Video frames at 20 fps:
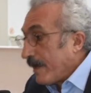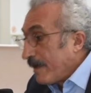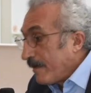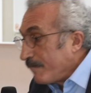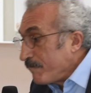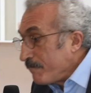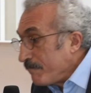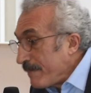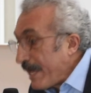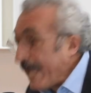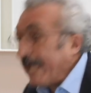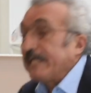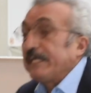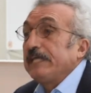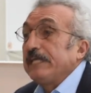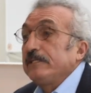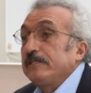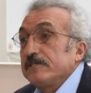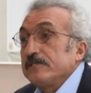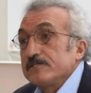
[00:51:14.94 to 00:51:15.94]

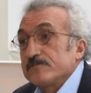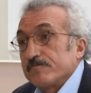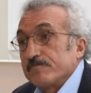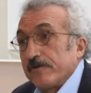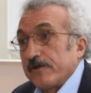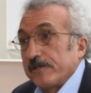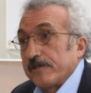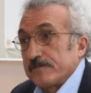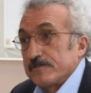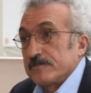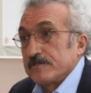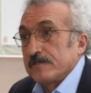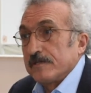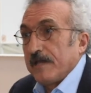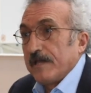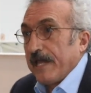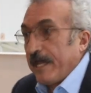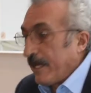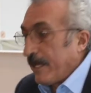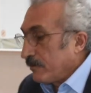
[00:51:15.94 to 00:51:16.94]
making these points
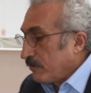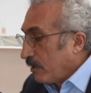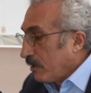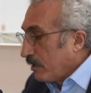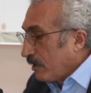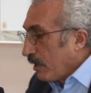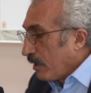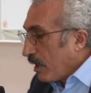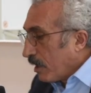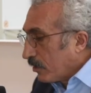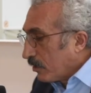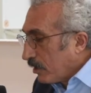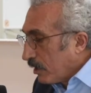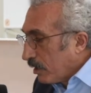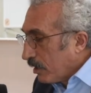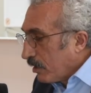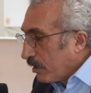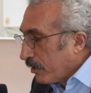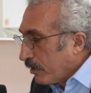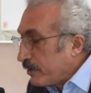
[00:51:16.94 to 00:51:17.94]
and
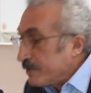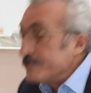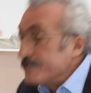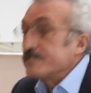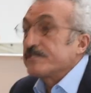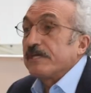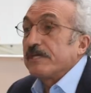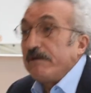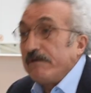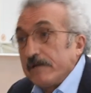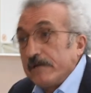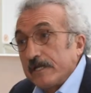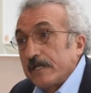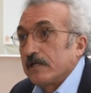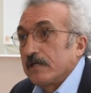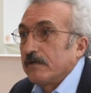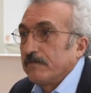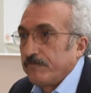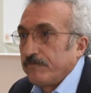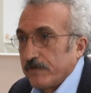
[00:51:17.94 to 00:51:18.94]

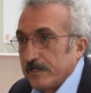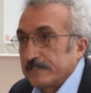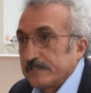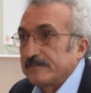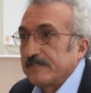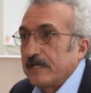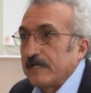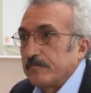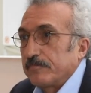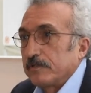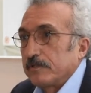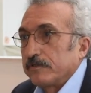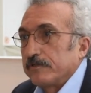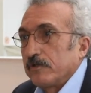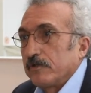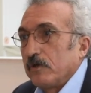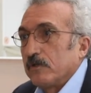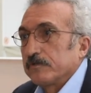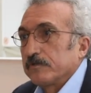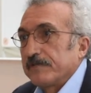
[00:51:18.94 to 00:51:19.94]
considering, for example,
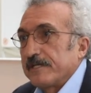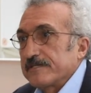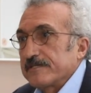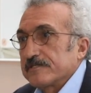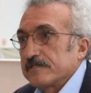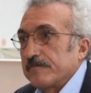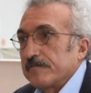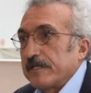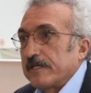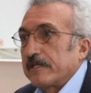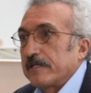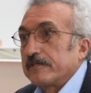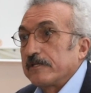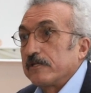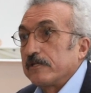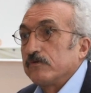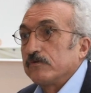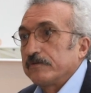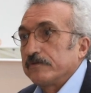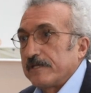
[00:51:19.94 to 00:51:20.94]
the Old Testament and
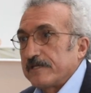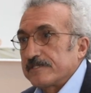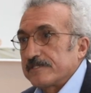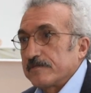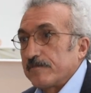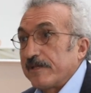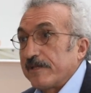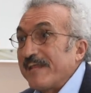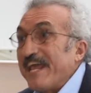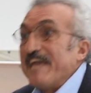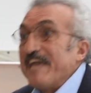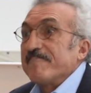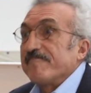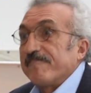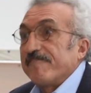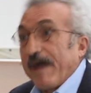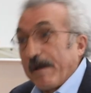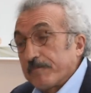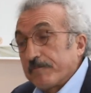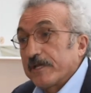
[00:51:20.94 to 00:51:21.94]
the New Testament
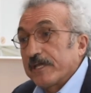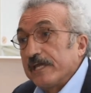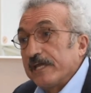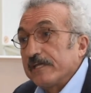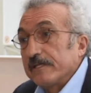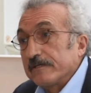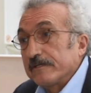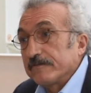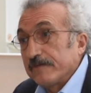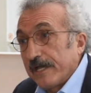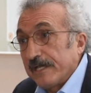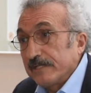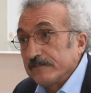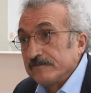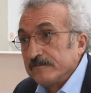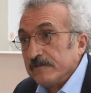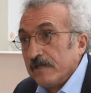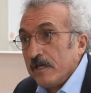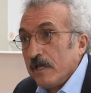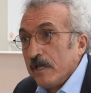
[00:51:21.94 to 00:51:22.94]
fabricated
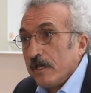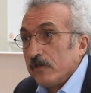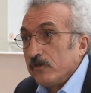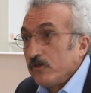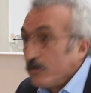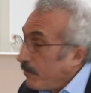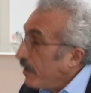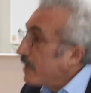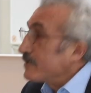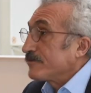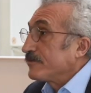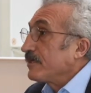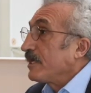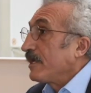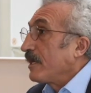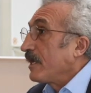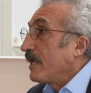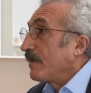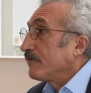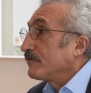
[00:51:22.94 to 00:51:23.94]
text, you must
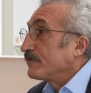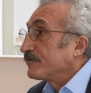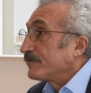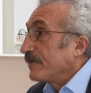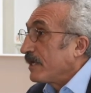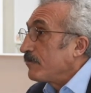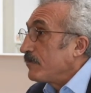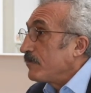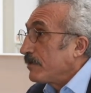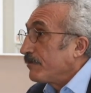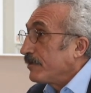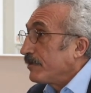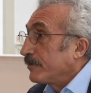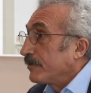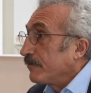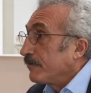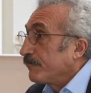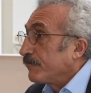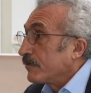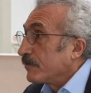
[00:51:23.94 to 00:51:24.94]
then allow the same
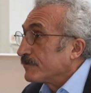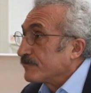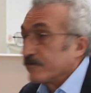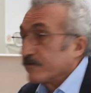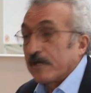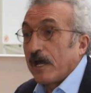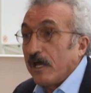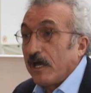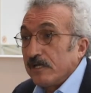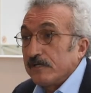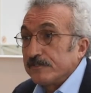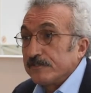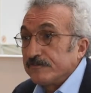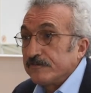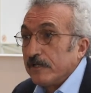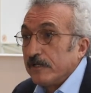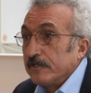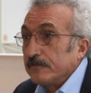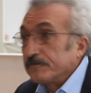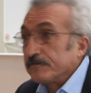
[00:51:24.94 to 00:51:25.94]
liberty for
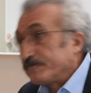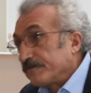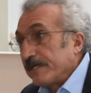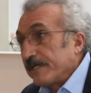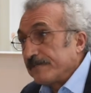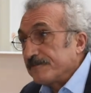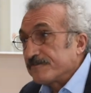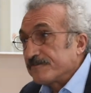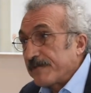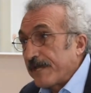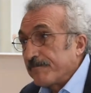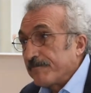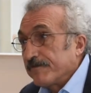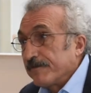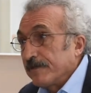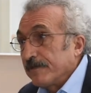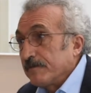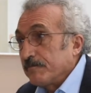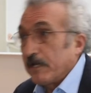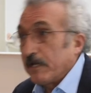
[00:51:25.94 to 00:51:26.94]
scholars to say the same
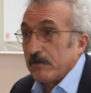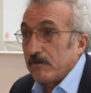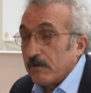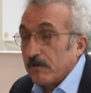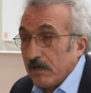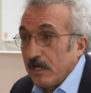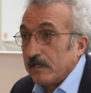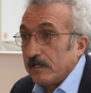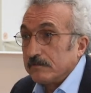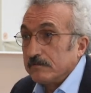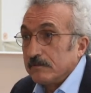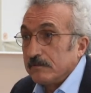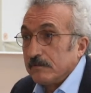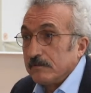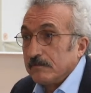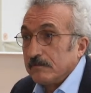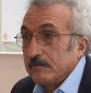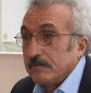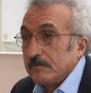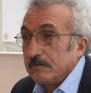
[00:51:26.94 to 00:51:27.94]
thing about Quran.
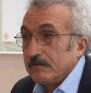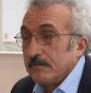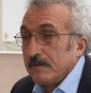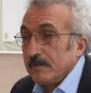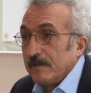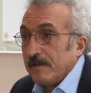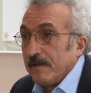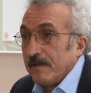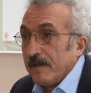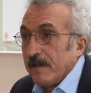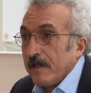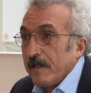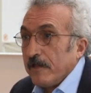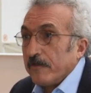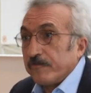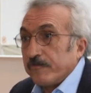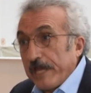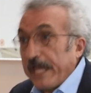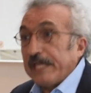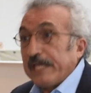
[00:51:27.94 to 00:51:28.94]

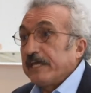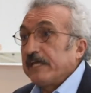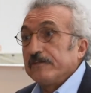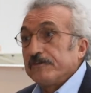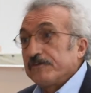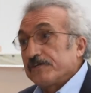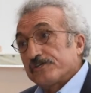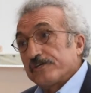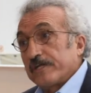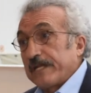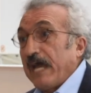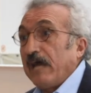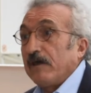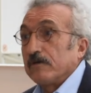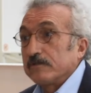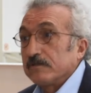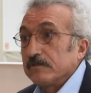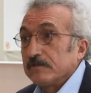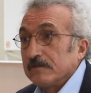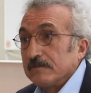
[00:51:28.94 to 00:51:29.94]
They can dish it
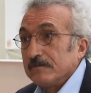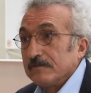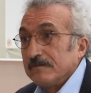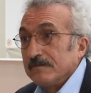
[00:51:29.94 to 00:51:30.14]
out.